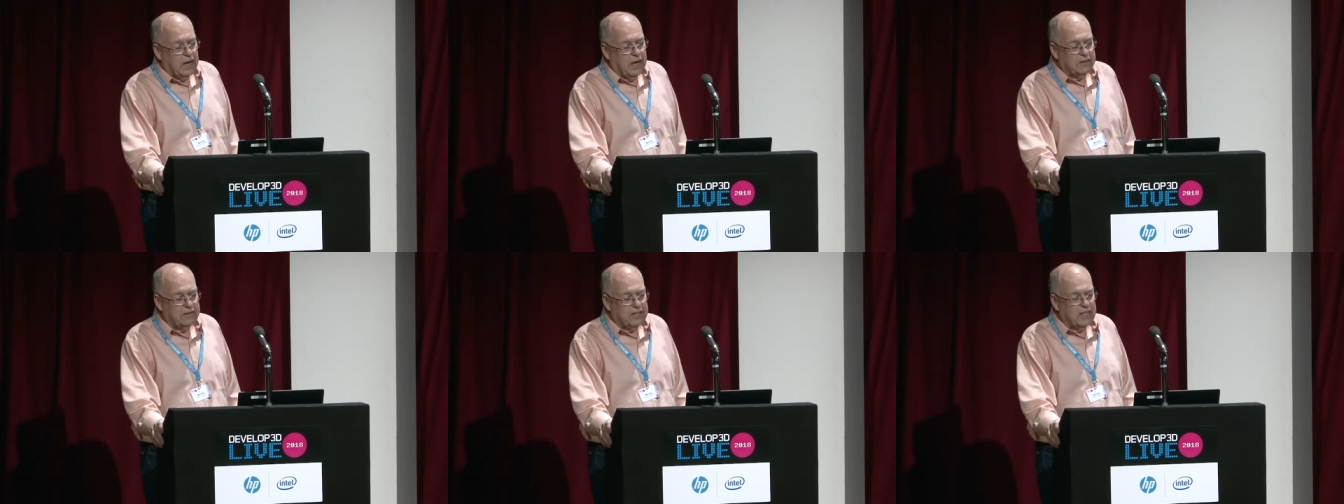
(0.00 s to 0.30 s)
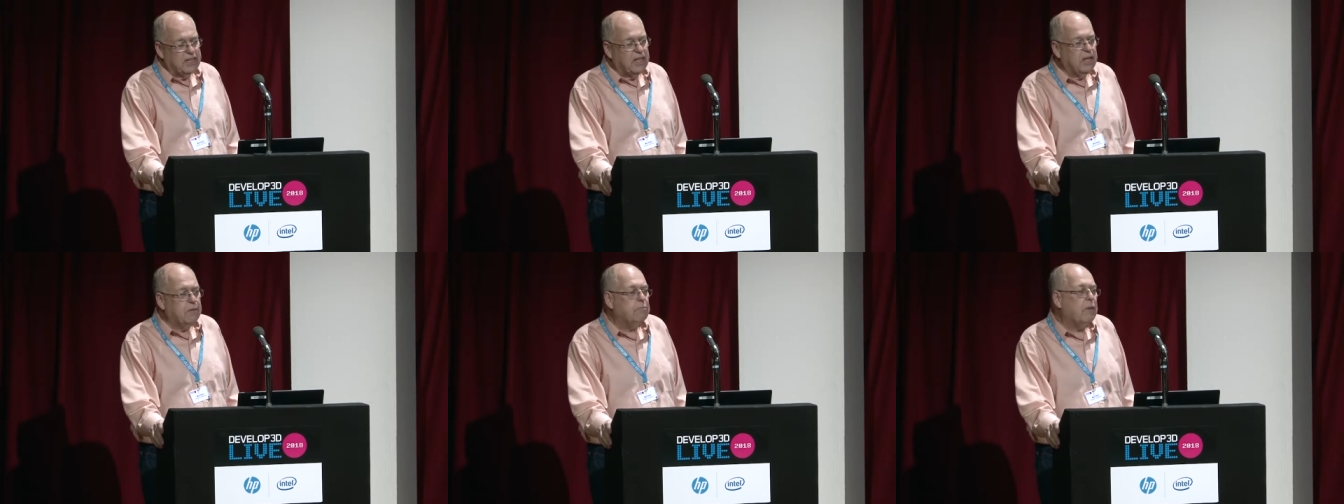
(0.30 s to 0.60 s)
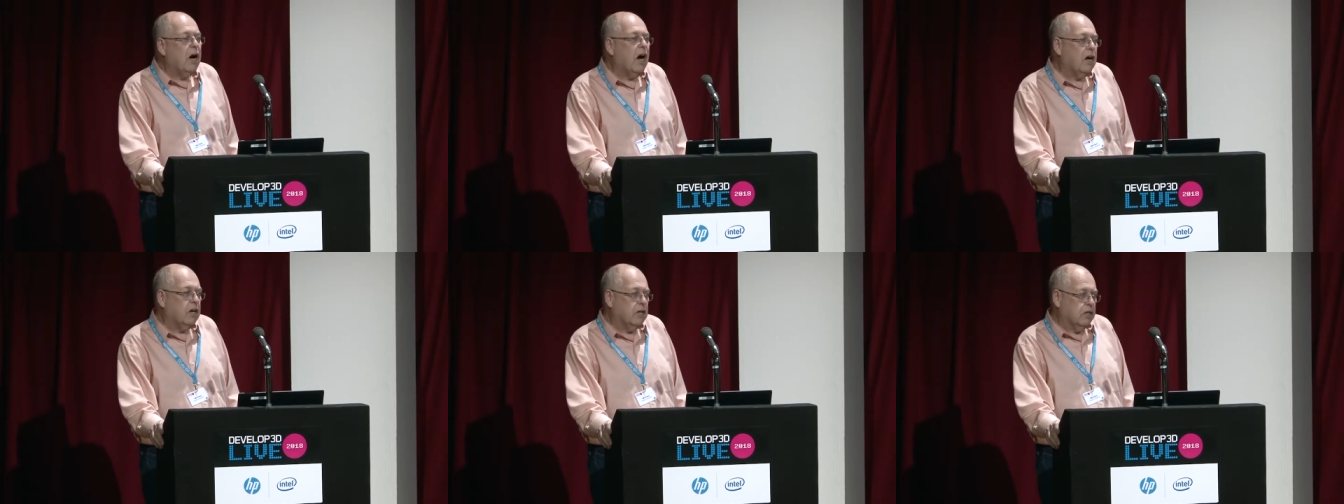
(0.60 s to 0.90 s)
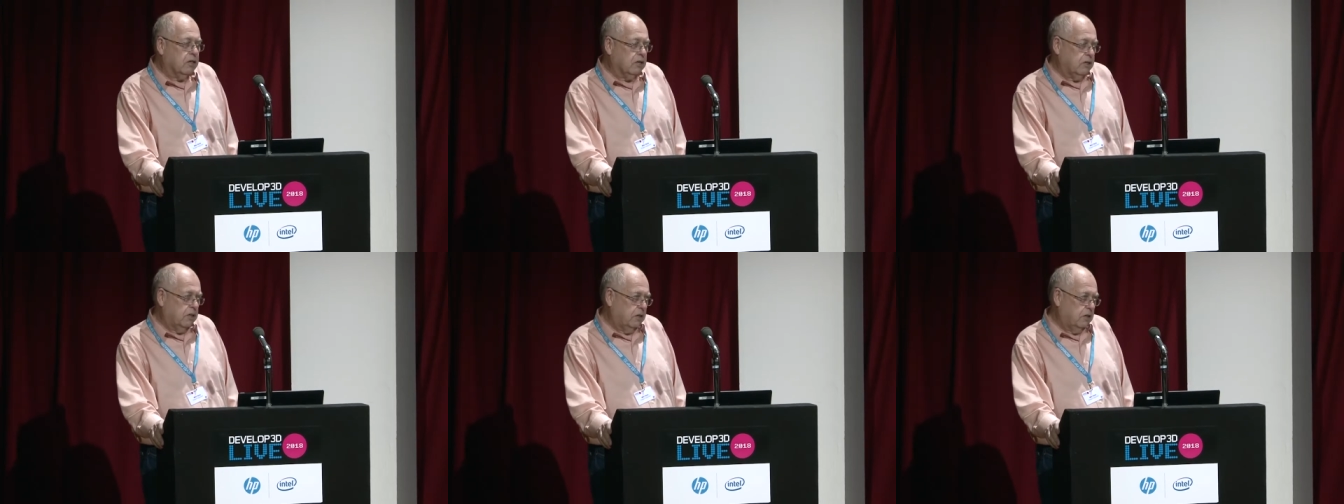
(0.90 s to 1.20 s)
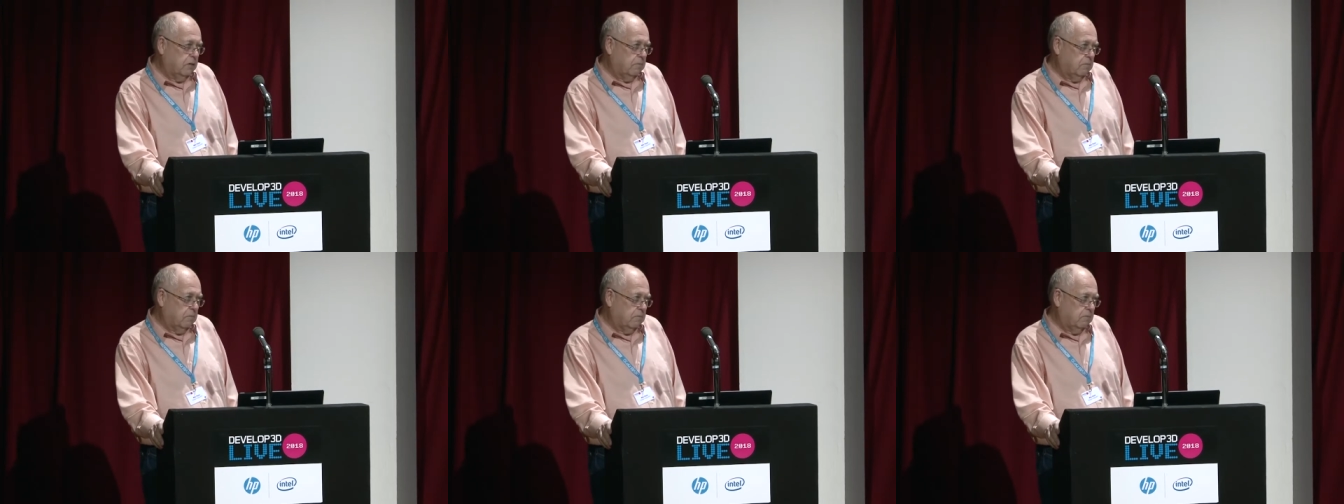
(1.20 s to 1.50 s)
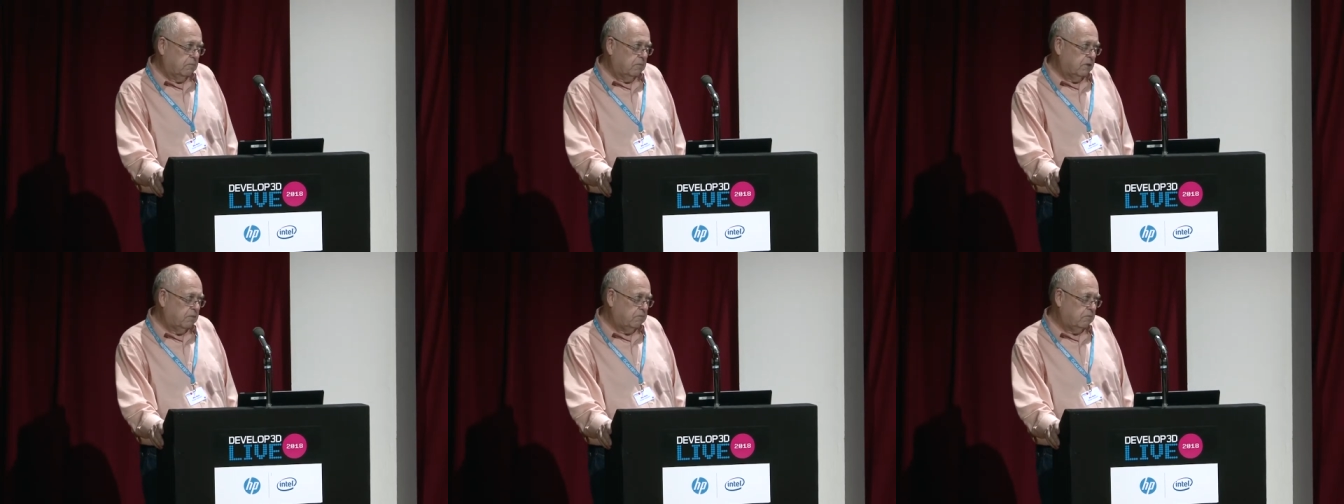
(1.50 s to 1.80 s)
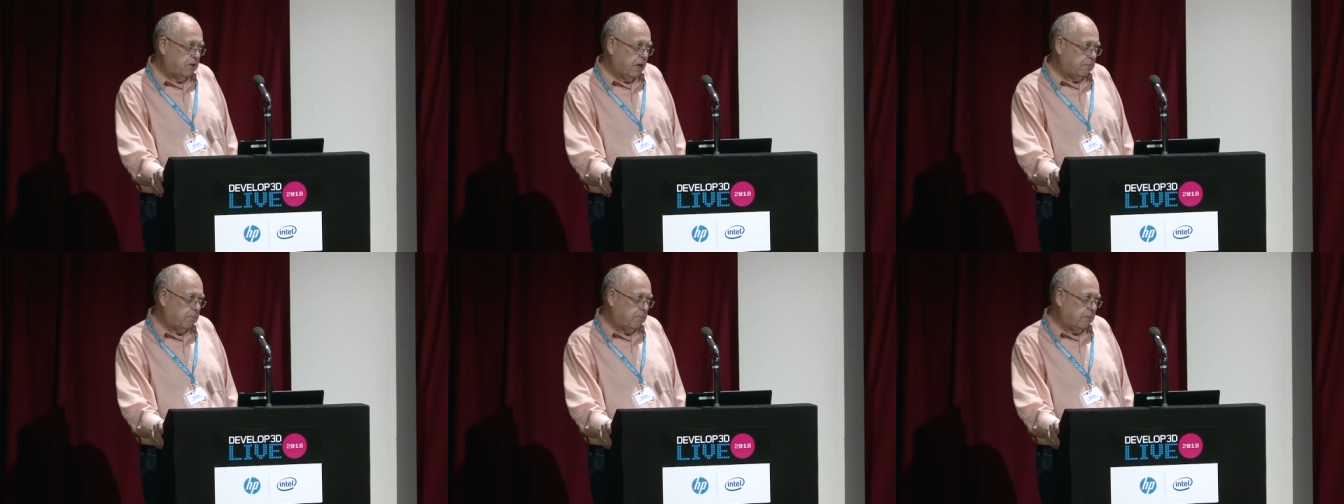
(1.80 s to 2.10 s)
then they mark on them with
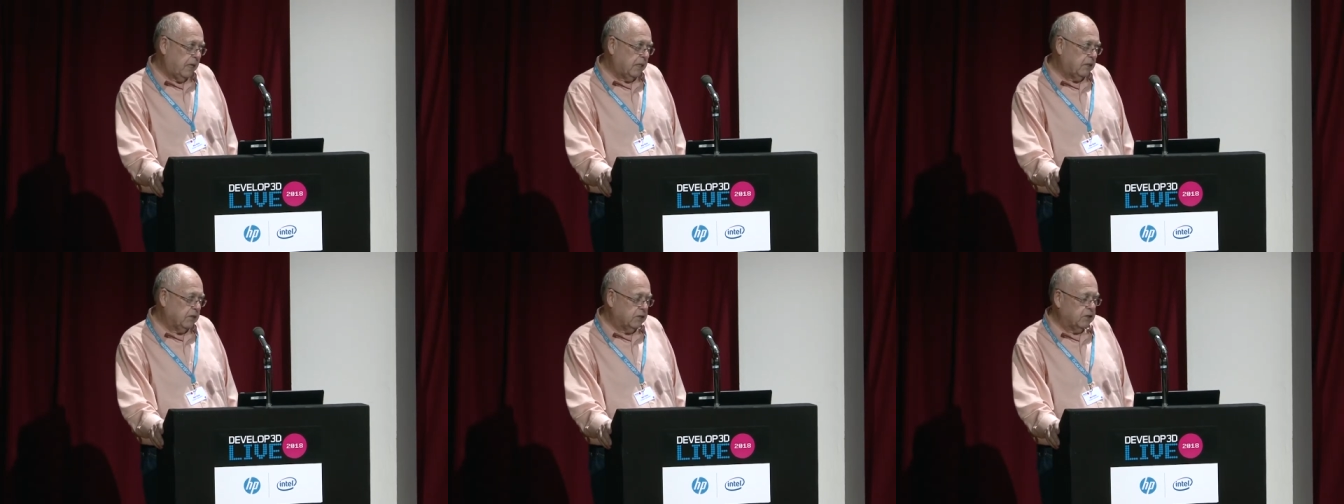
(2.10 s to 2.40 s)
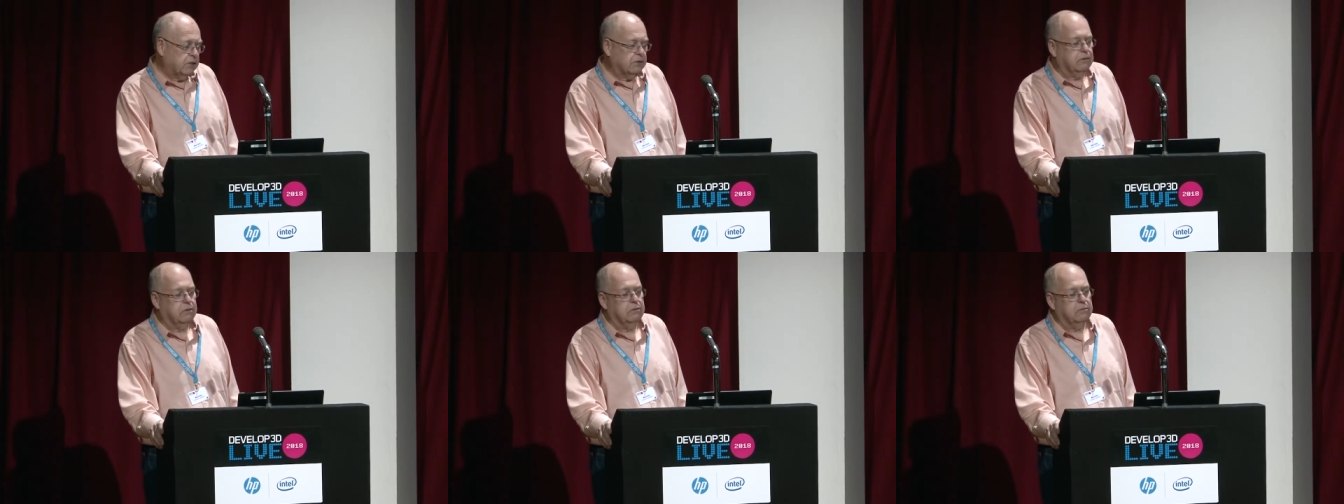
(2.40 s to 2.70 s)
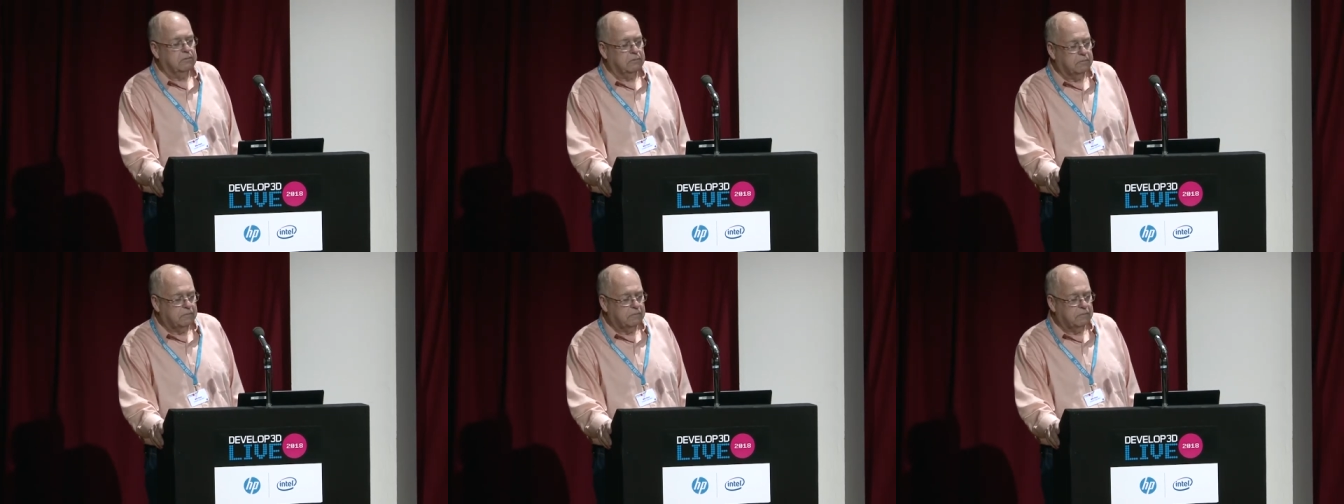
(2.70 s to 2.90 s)
red pencil.